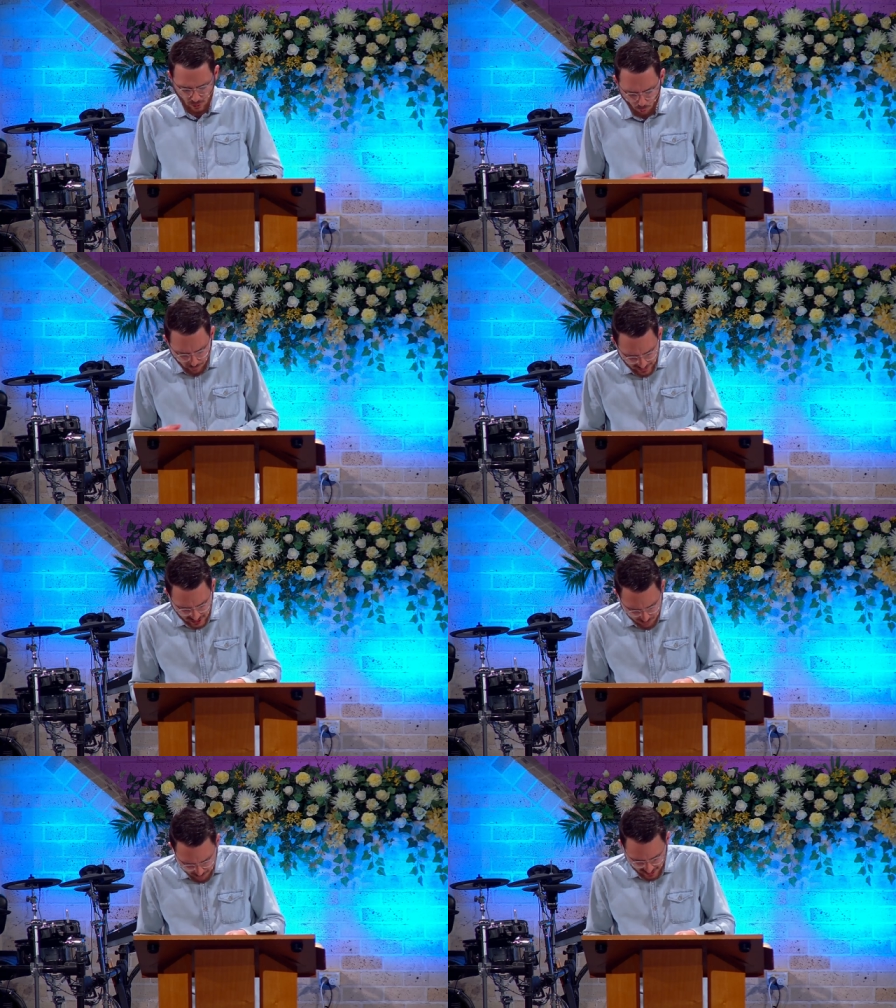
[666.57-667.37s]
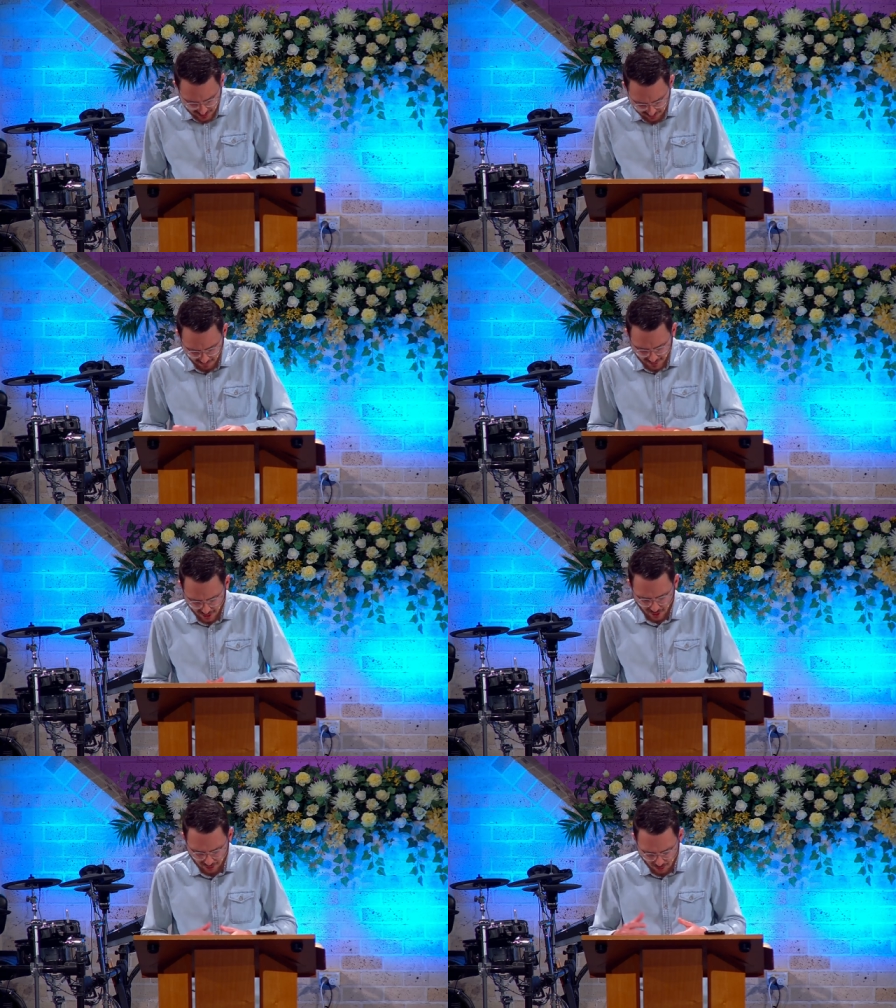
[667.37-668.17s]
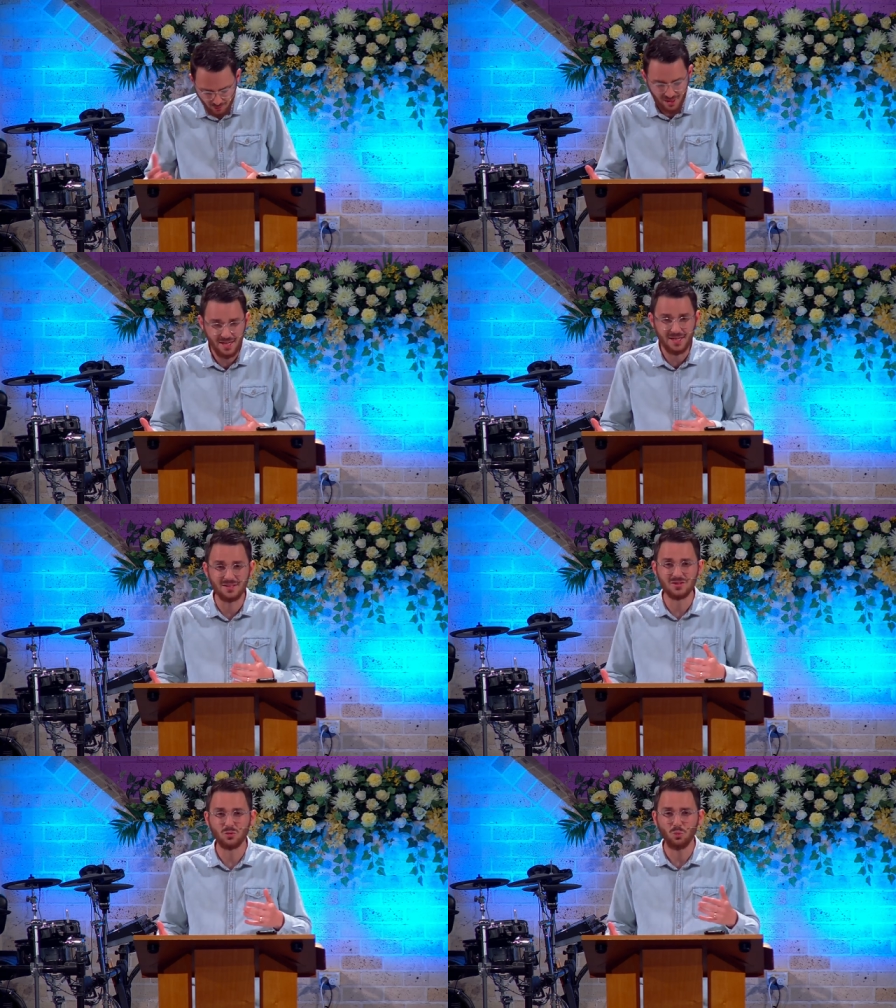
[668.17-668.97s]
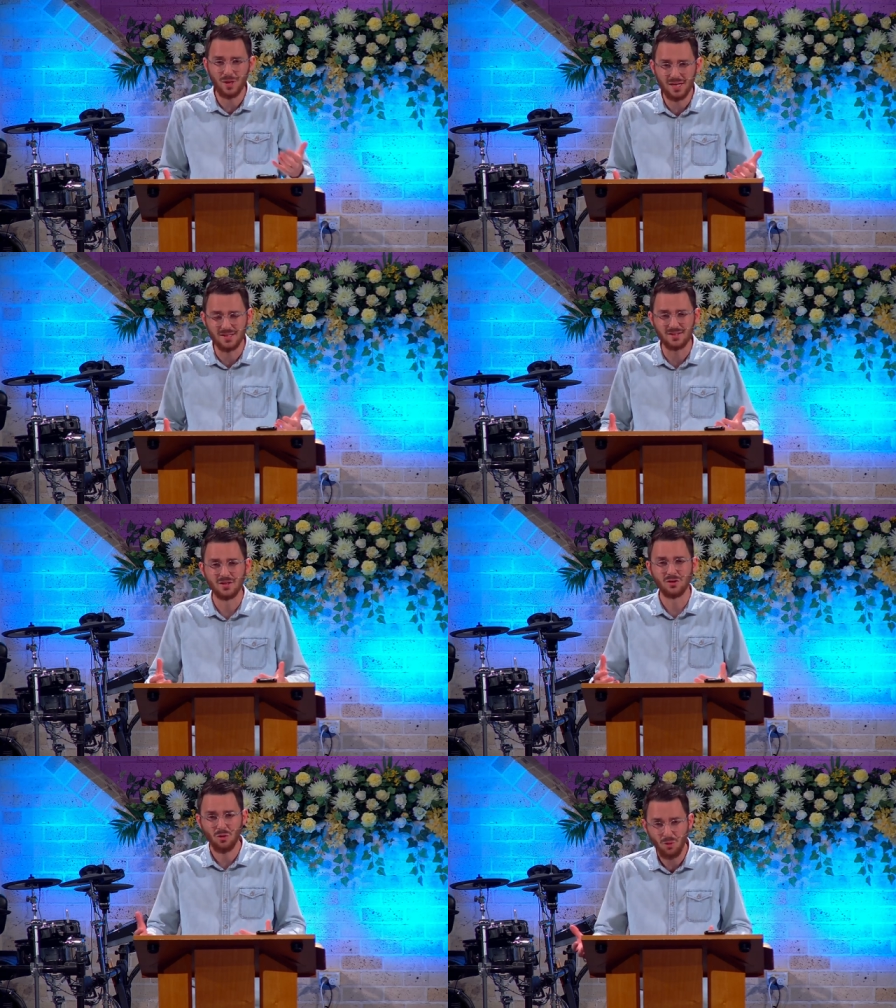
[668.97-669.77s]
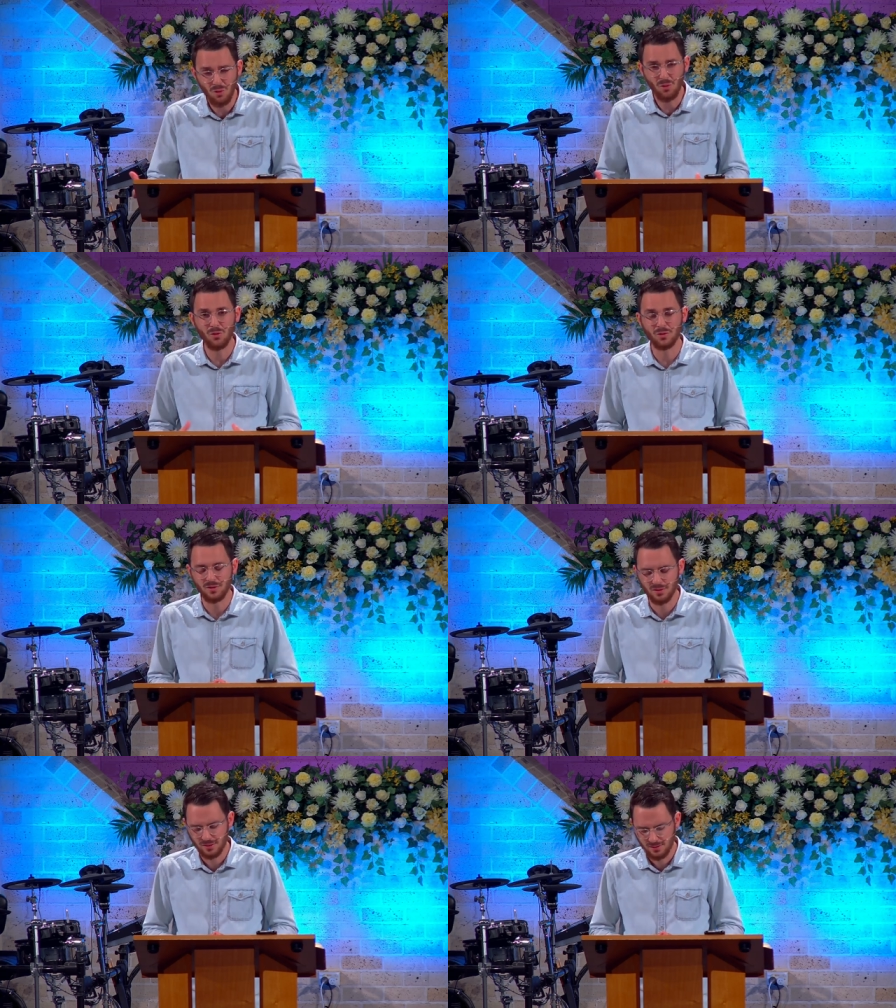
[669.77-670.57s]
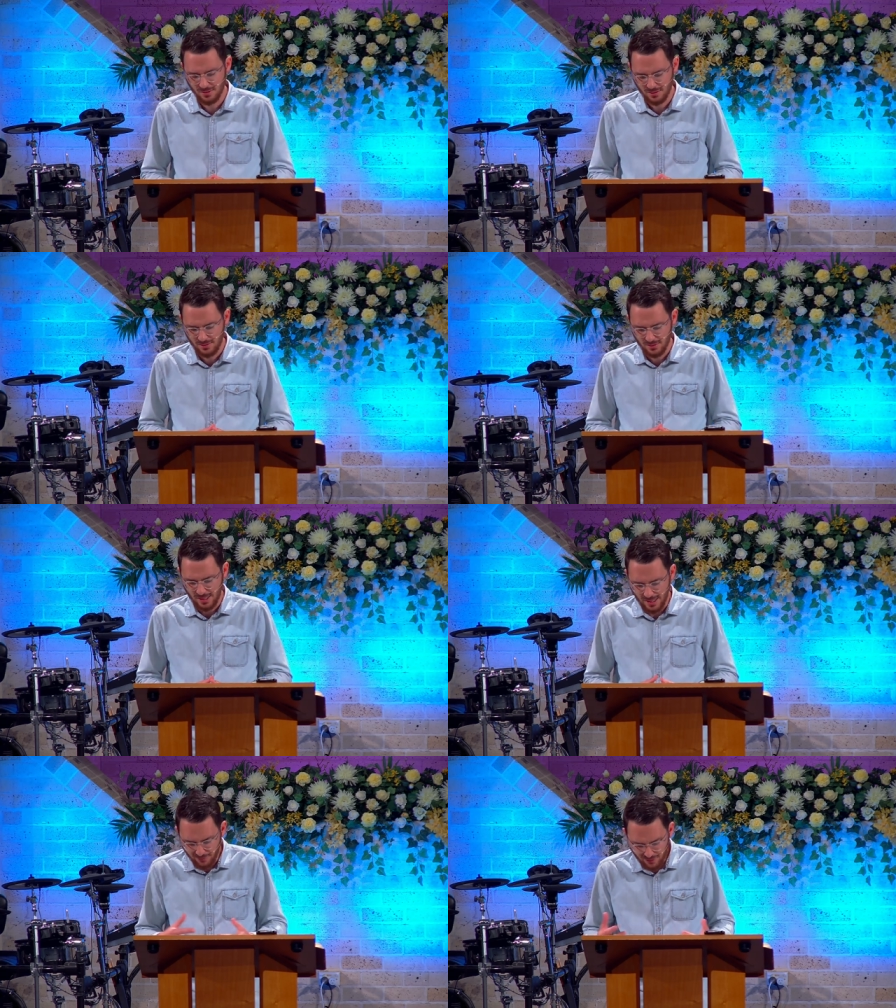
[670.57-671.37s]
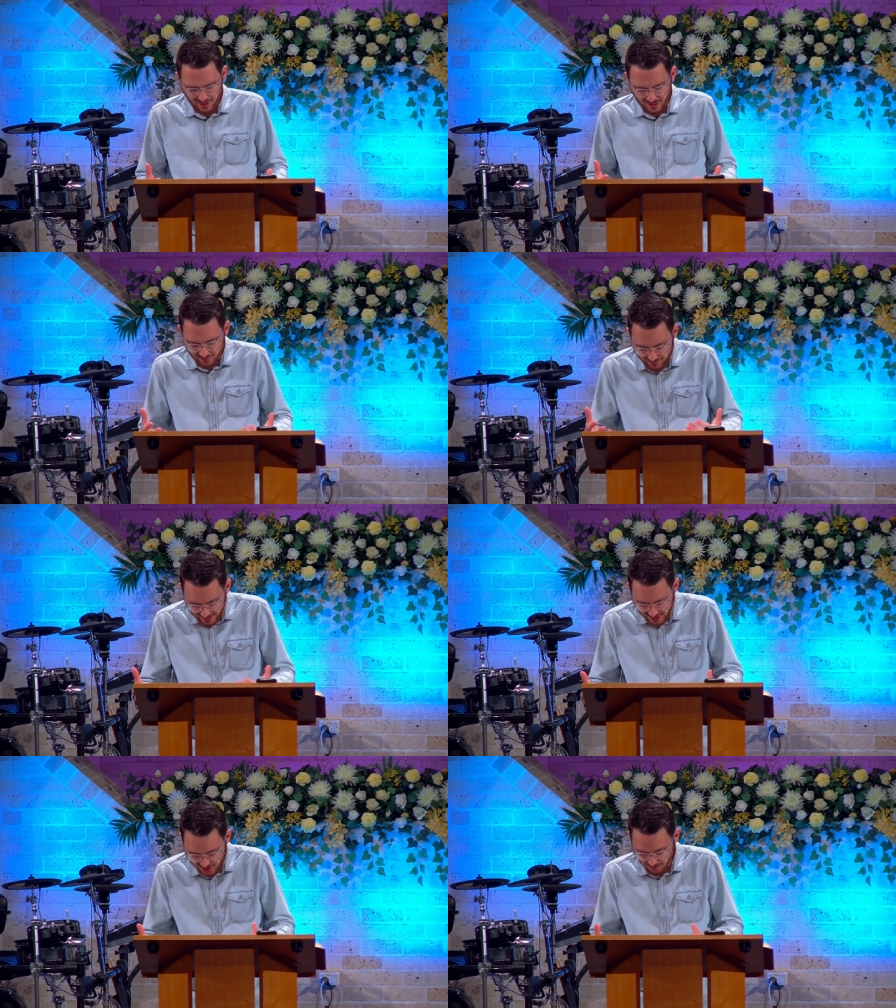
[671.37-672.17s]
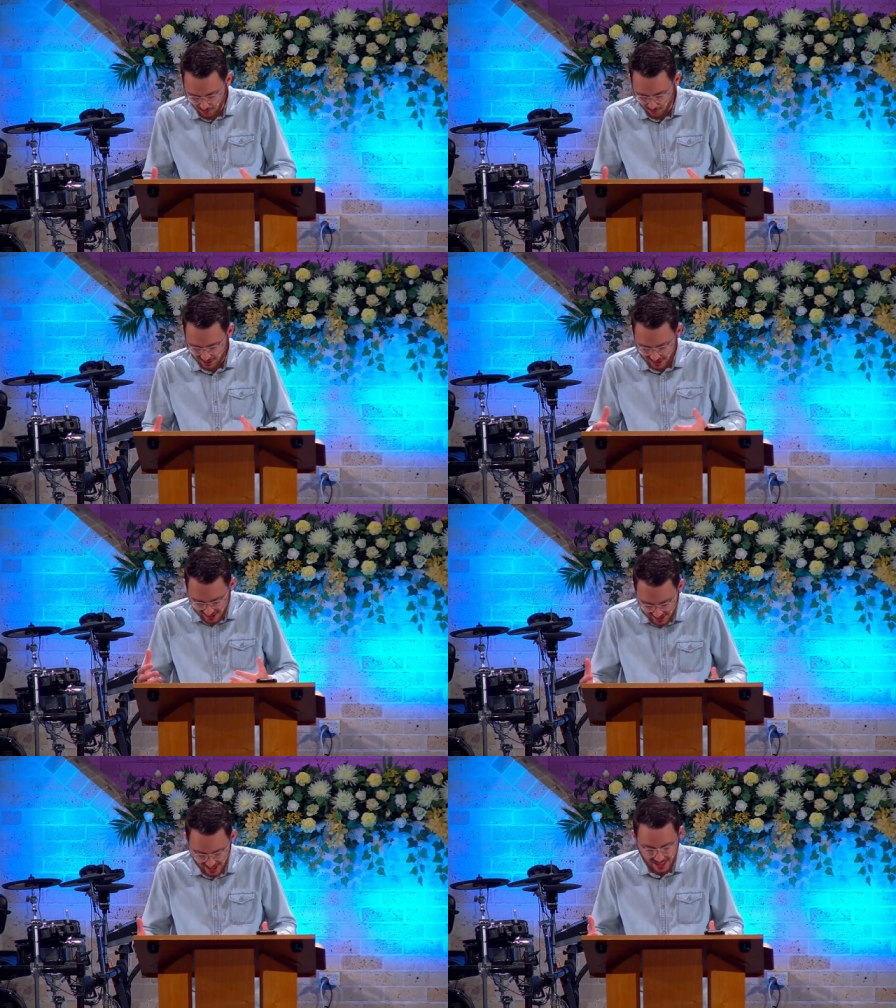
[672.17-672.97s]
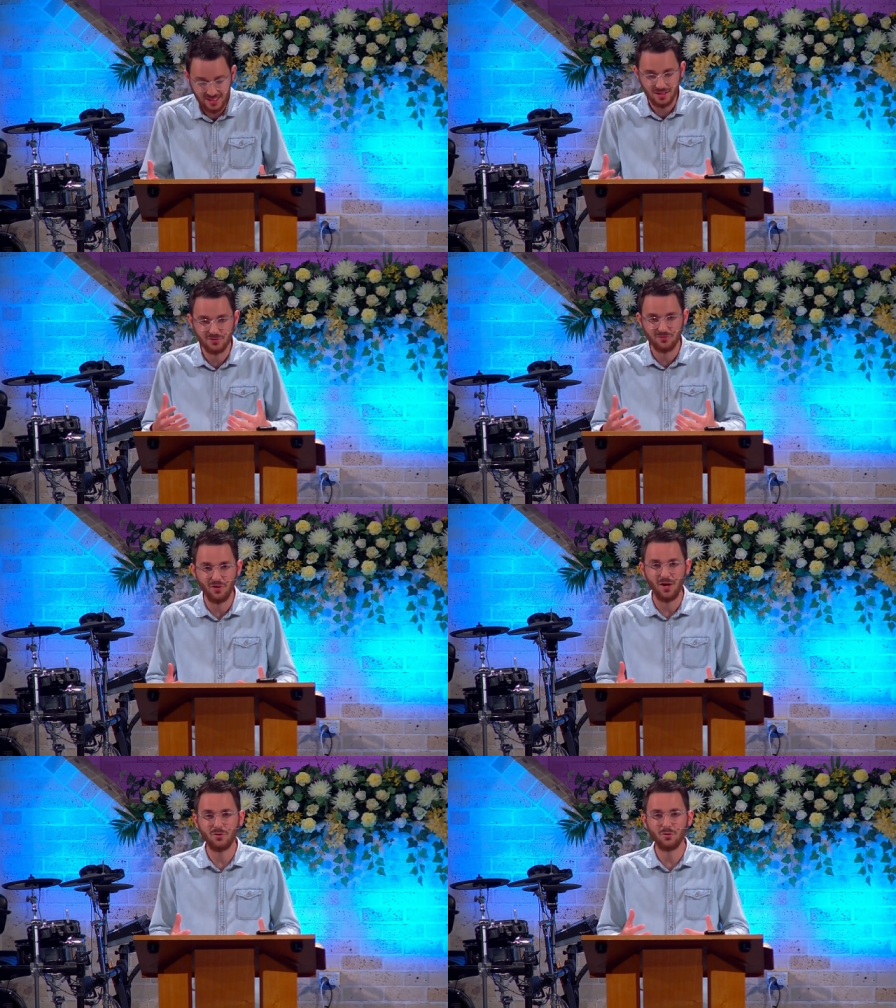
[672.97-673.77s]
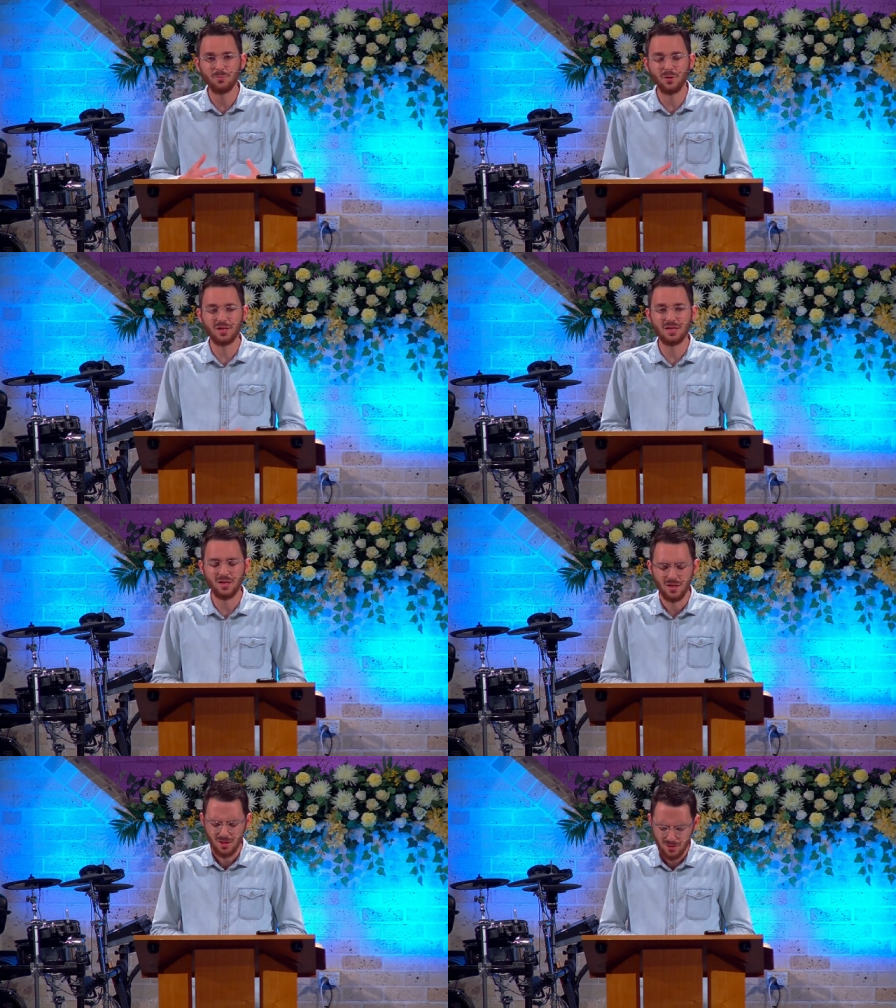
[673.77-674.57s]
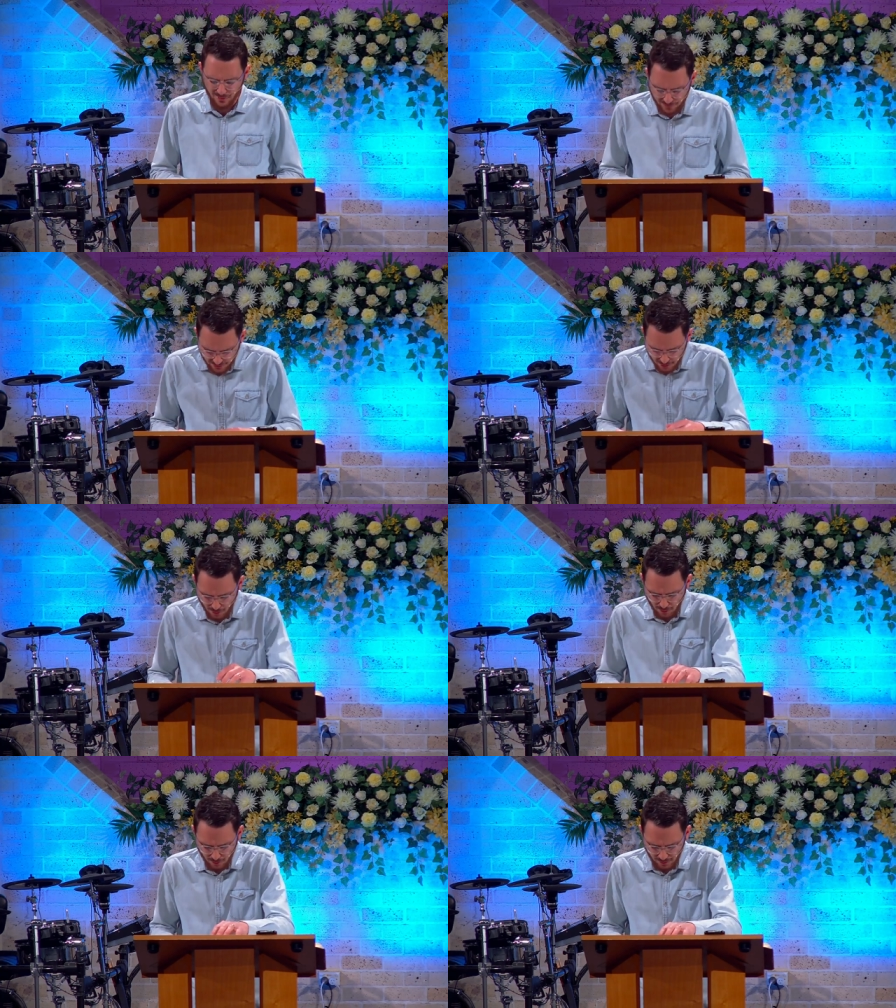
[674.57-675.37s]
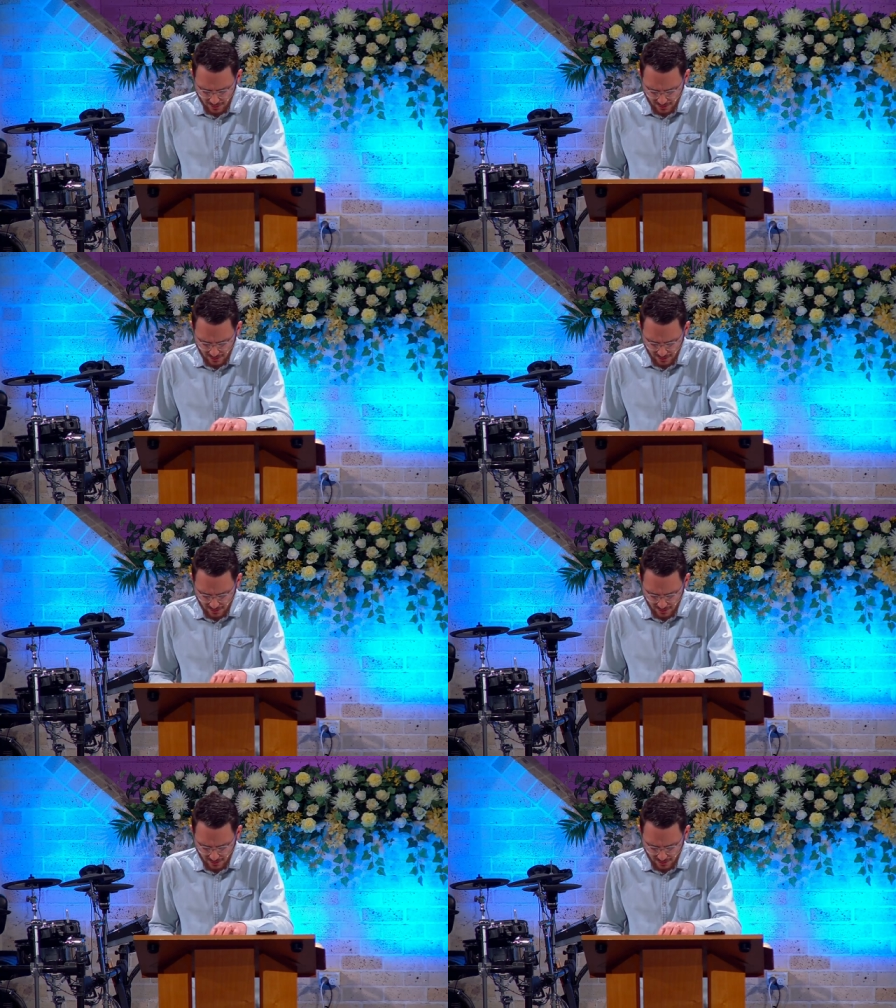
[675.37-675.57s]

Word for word: All that springs from the earth grains, wheat, corn, everything, vegetables, sustaining us, vital body fuel.